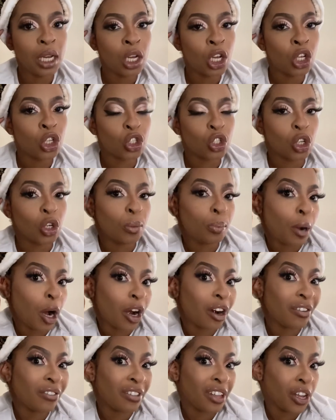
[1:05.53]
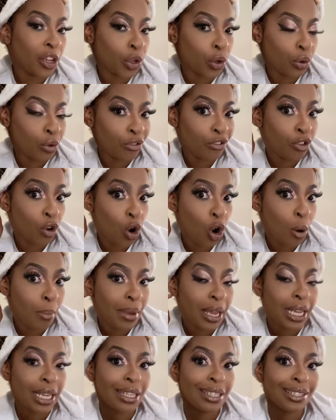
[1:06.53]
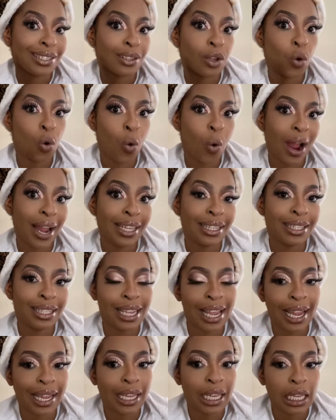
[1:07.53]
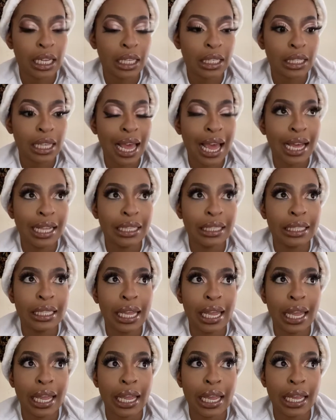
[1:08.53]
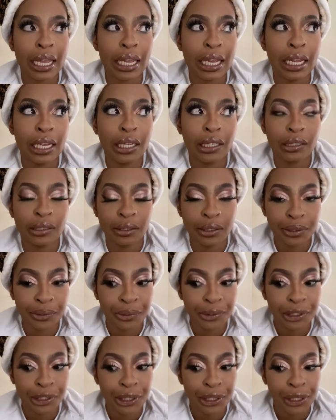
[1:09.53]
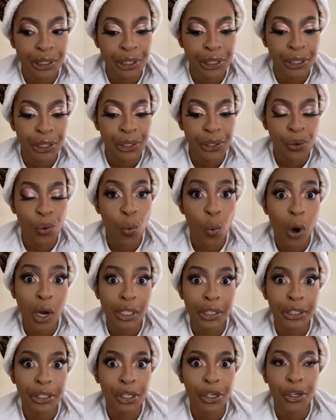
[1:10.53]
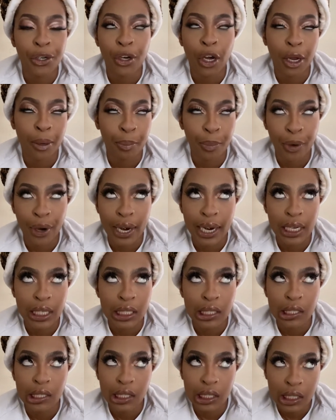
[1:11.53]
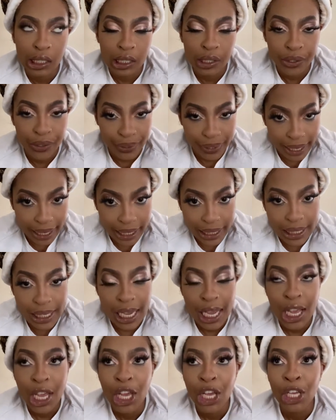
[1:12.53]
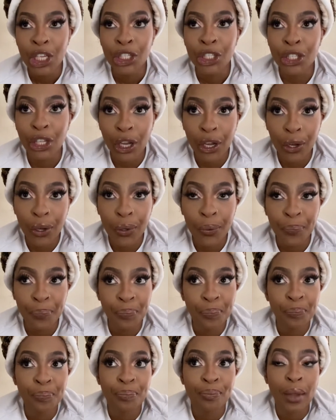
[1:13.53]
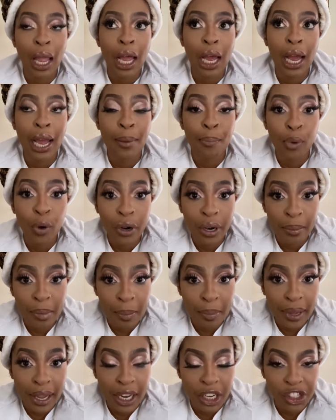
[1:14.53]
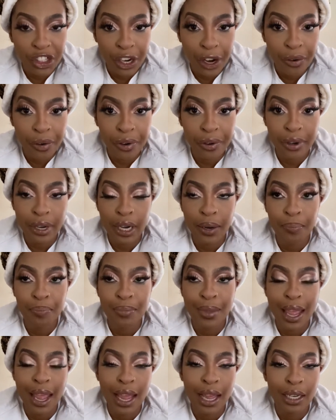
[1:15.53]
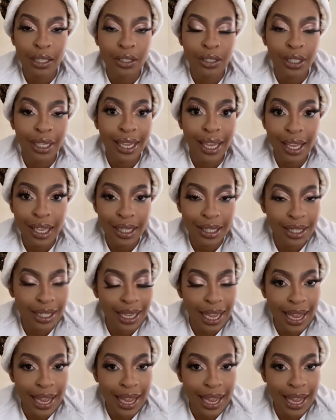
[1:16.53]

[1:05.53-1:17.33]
So part of their uniform is white tackies and they want non-branded, right? So I bought him a pair in January, and kids